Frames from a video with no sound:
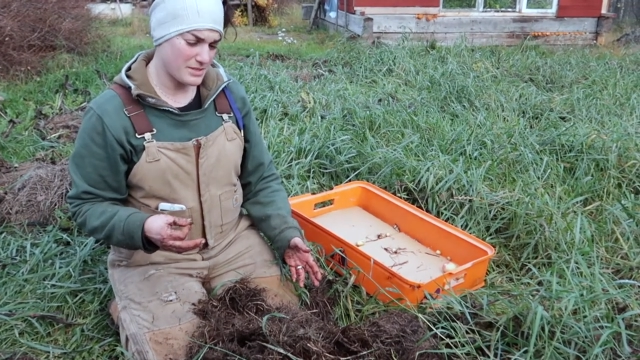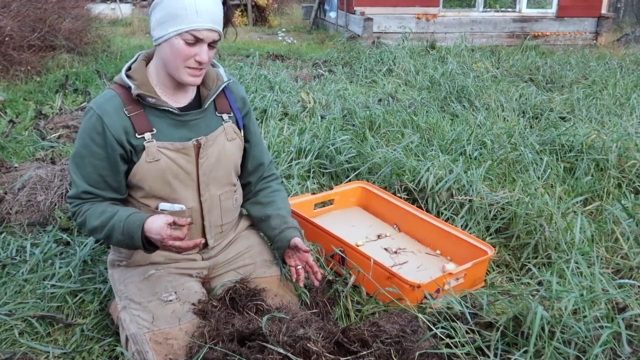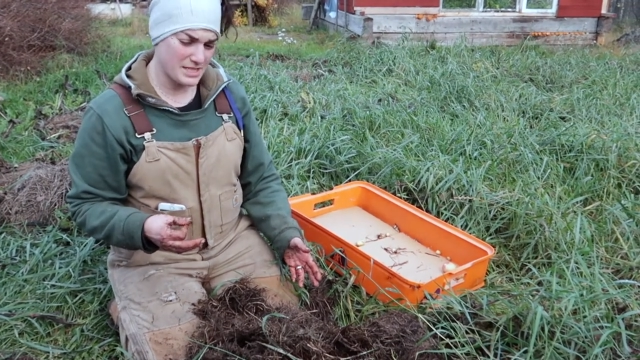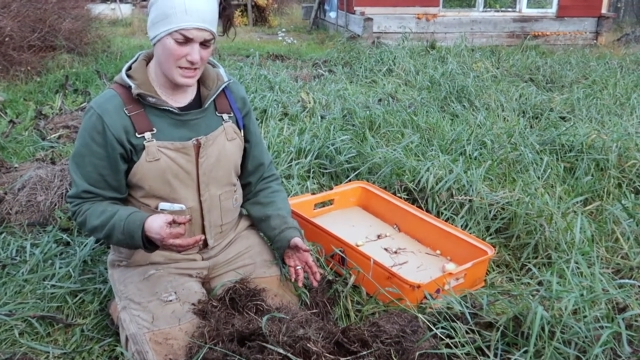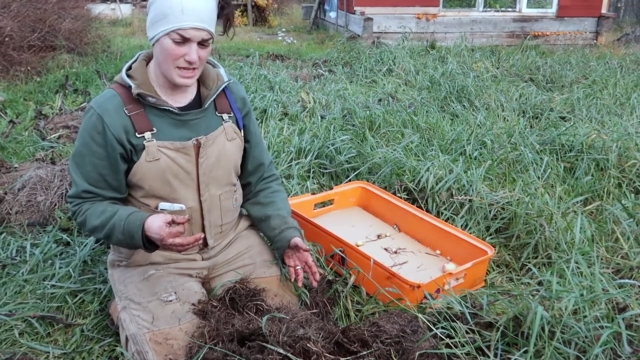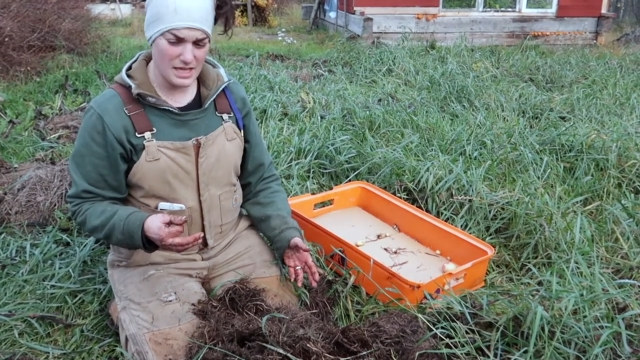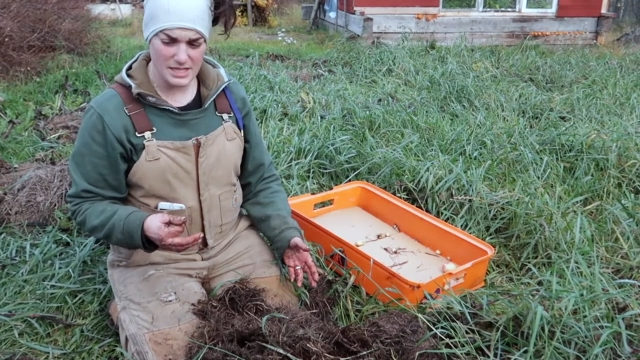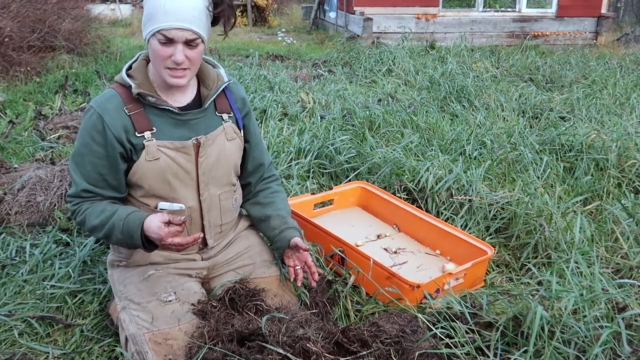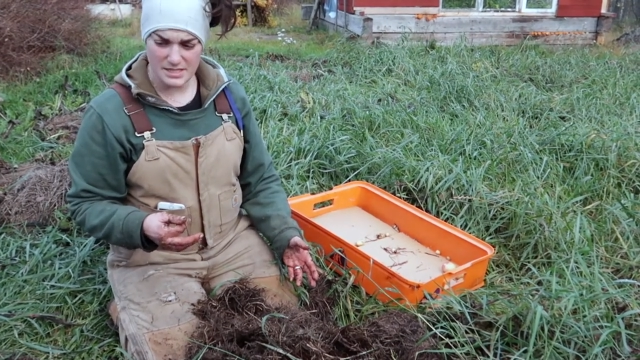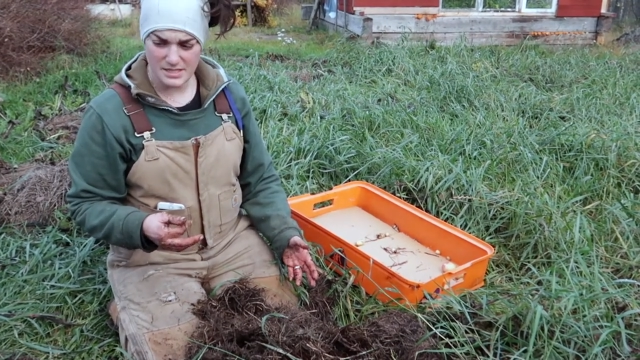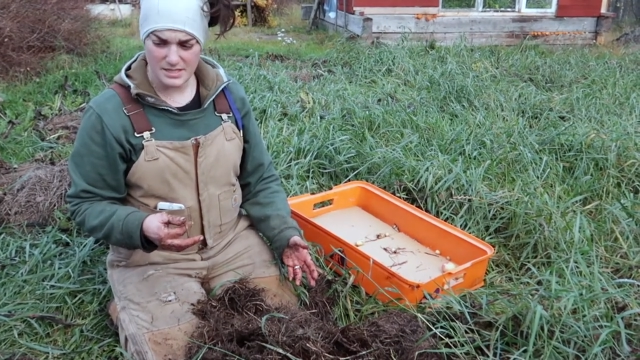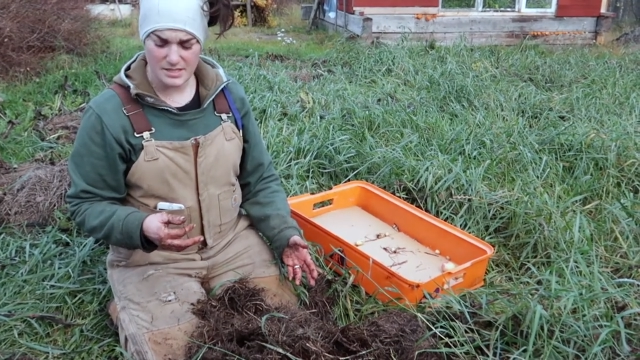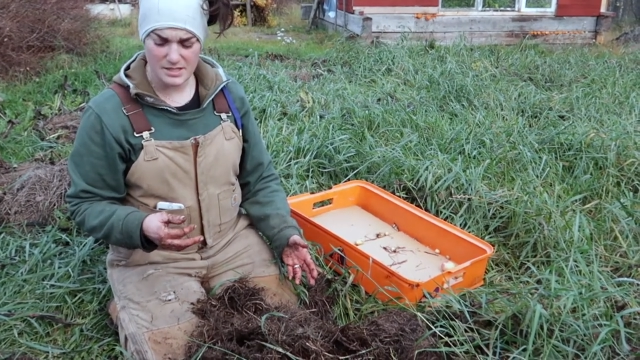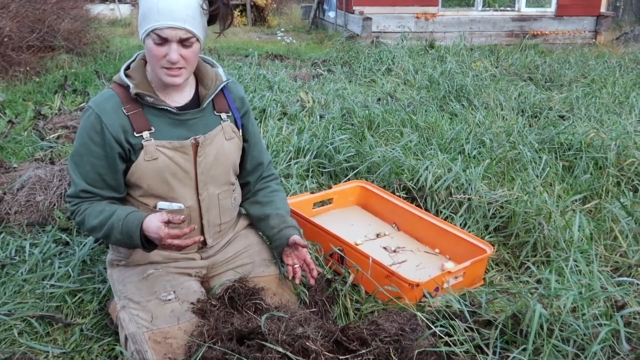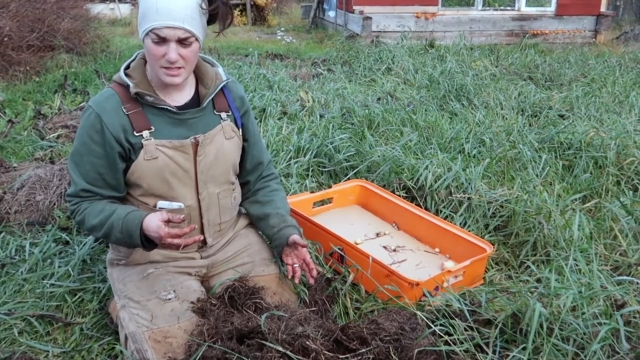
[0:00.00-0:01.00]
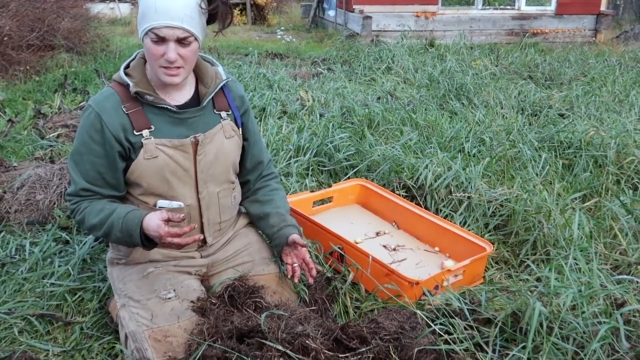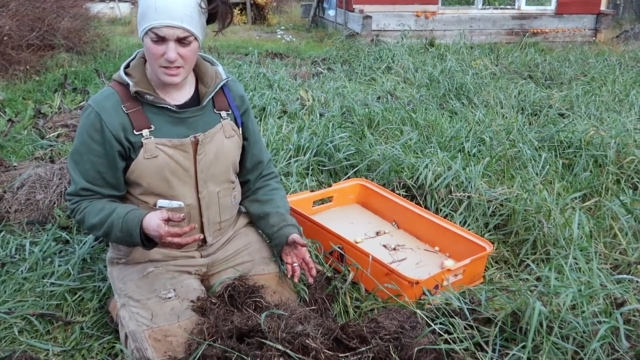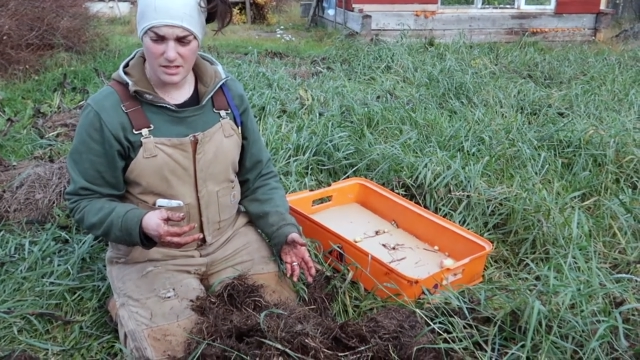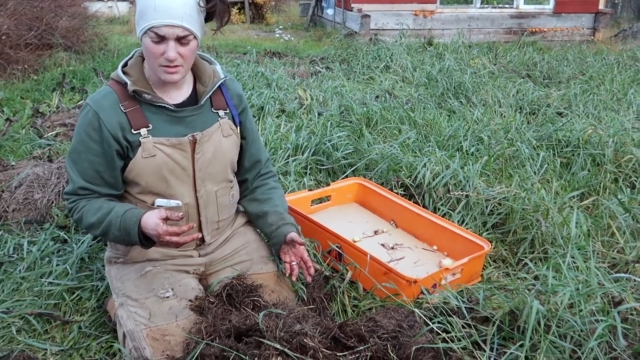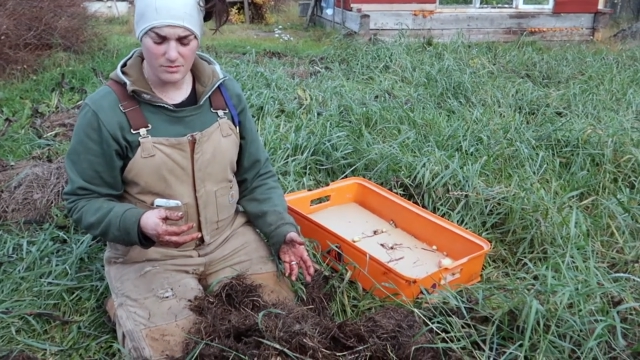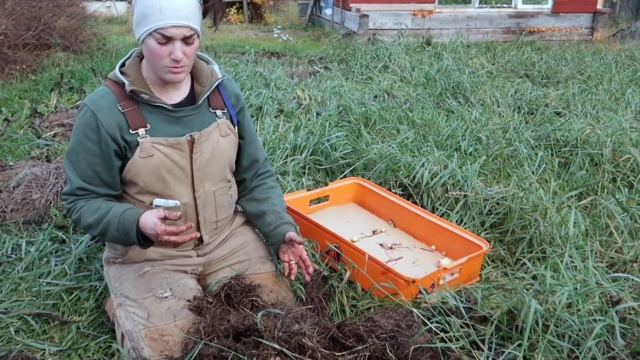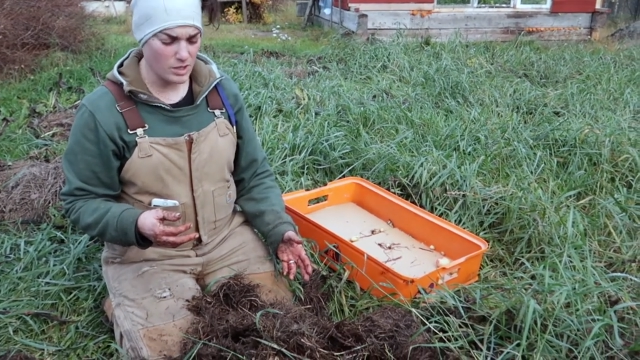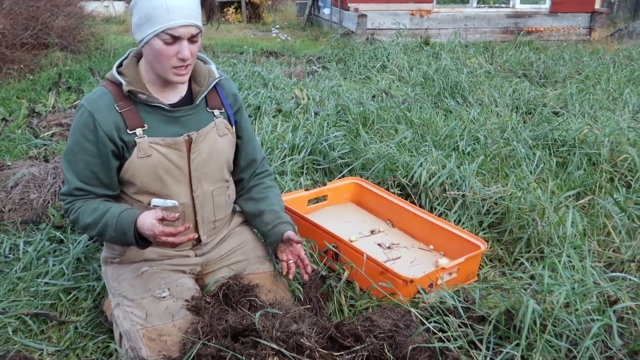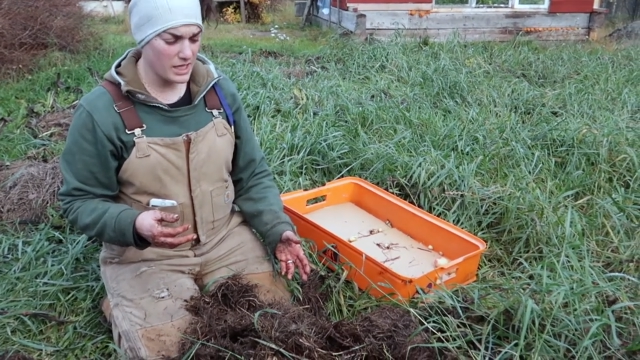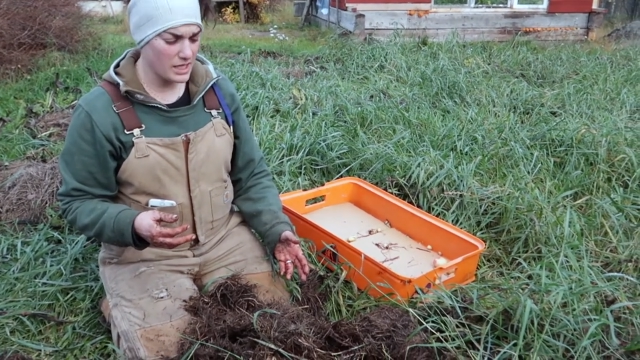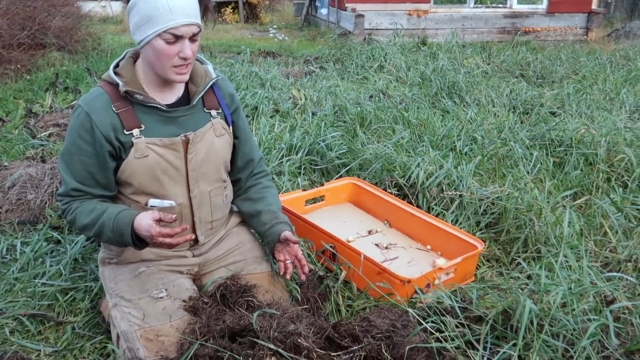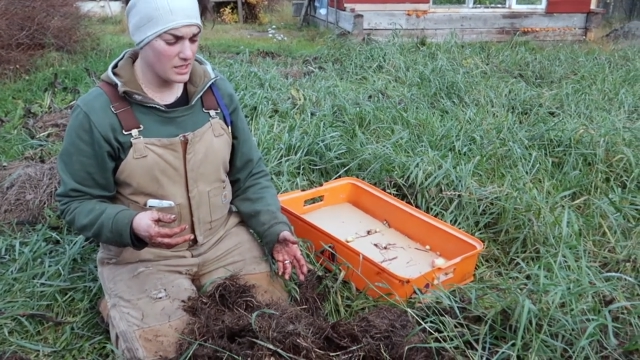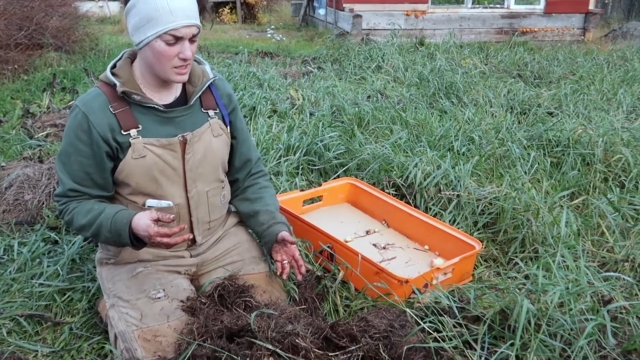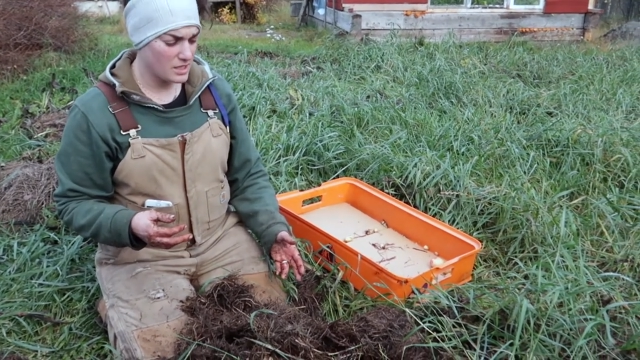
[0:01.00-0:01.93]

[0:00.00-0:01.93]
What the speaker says: was the case of why.